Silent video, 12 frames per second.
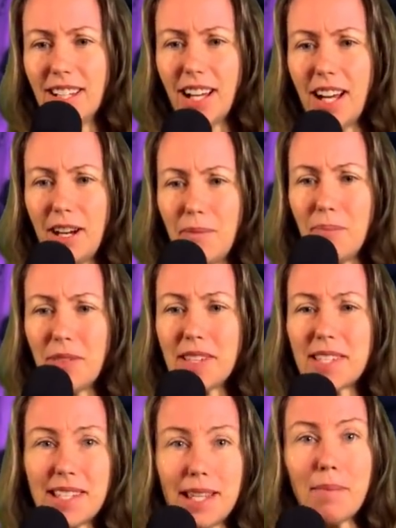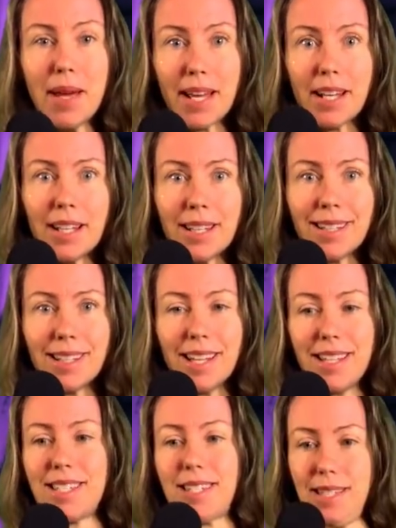slimming.
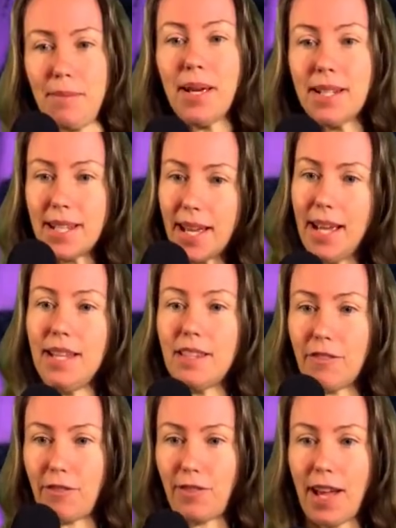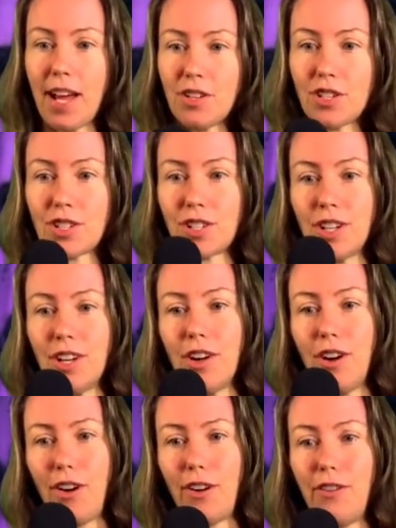It's slimming to eat the flesh
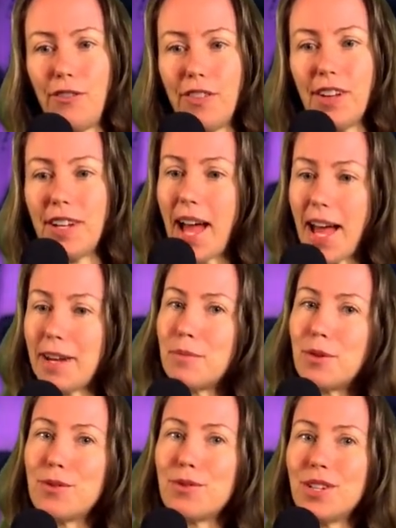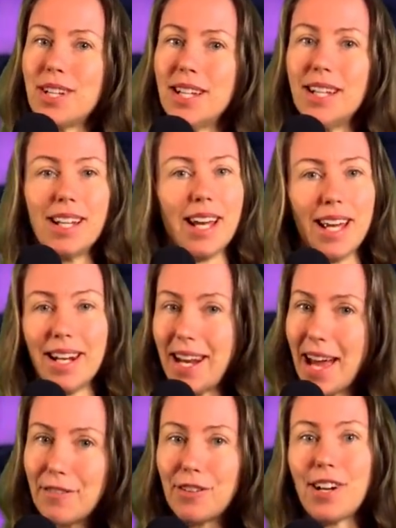of an animal. It
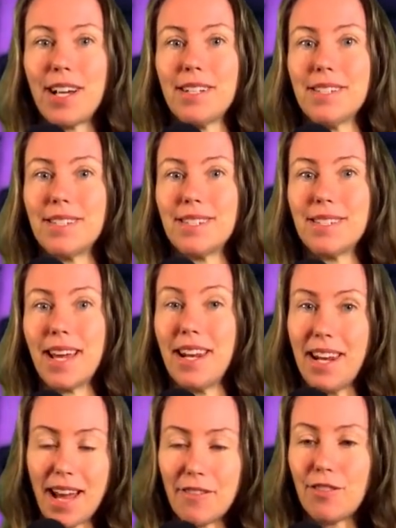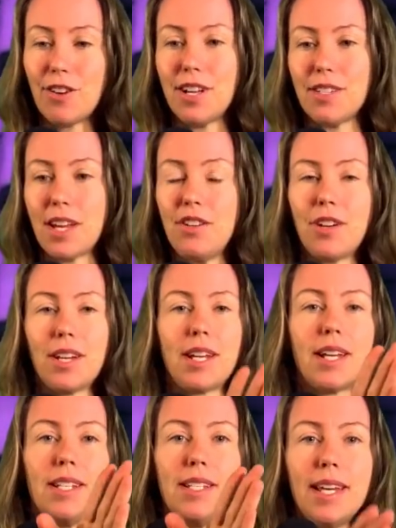never is. It never is. And you're going
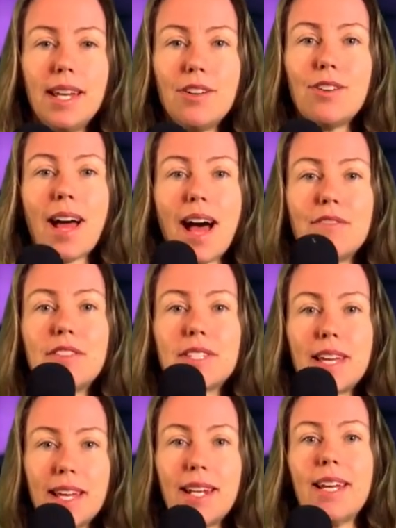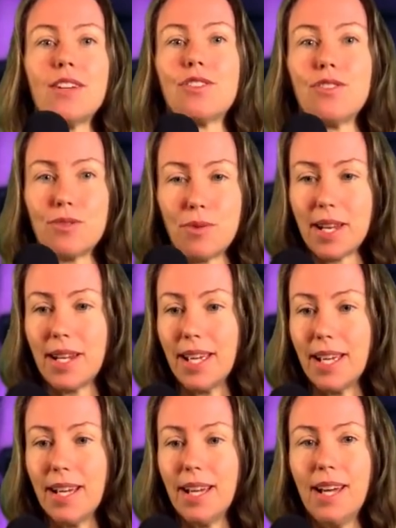to continue to have skin issues,
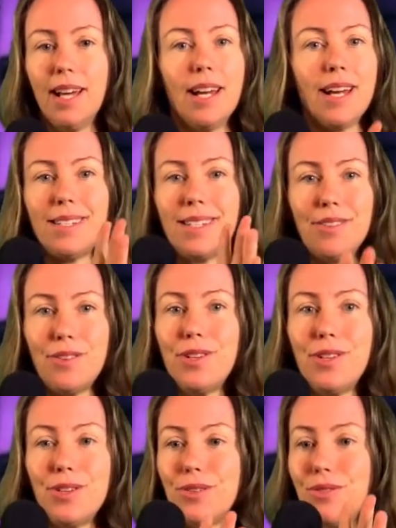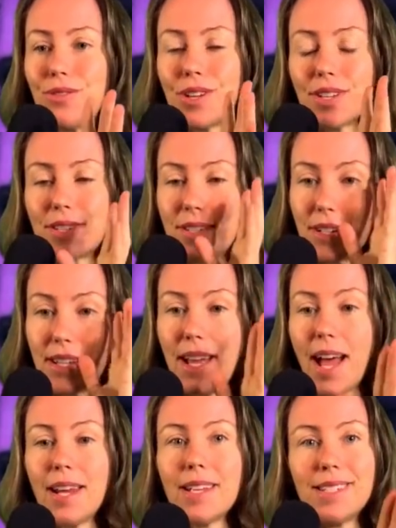Whitney, until you just
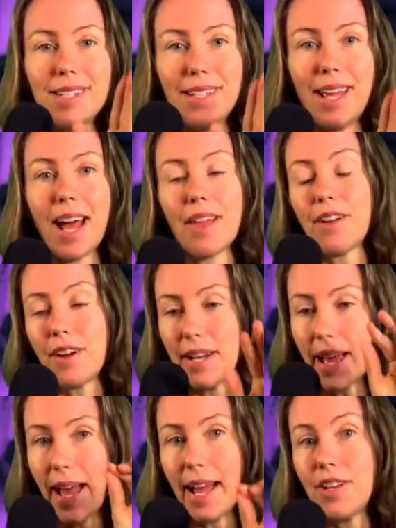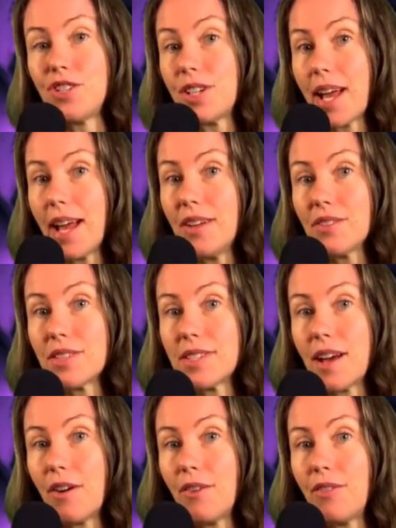get it together and educate
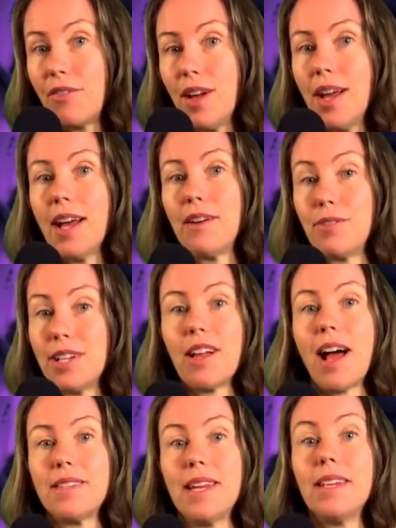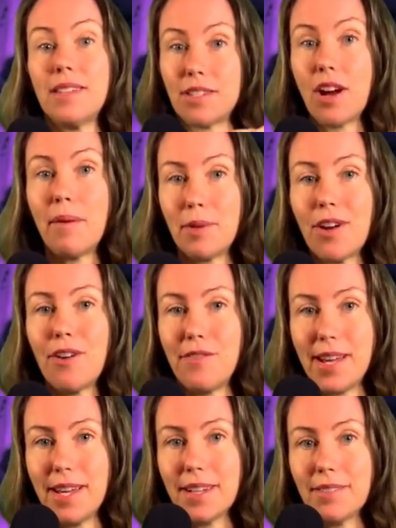yourself and realize it is time to go
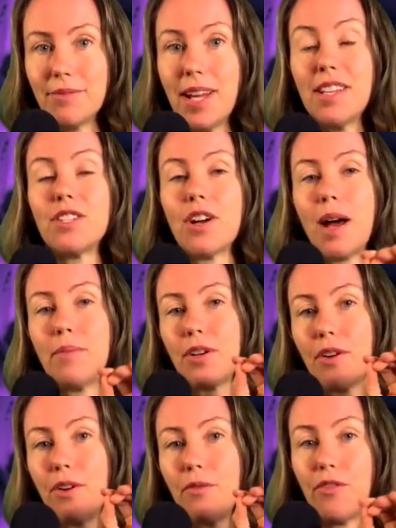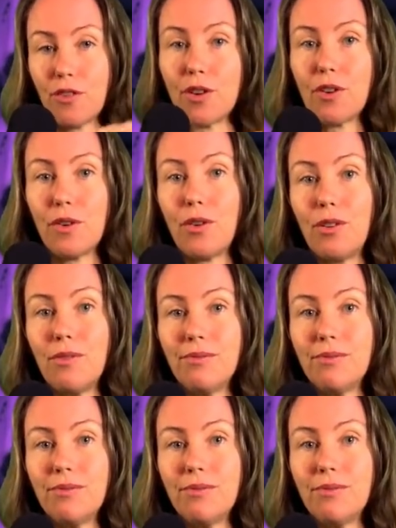vegan. It's time to go frugivore.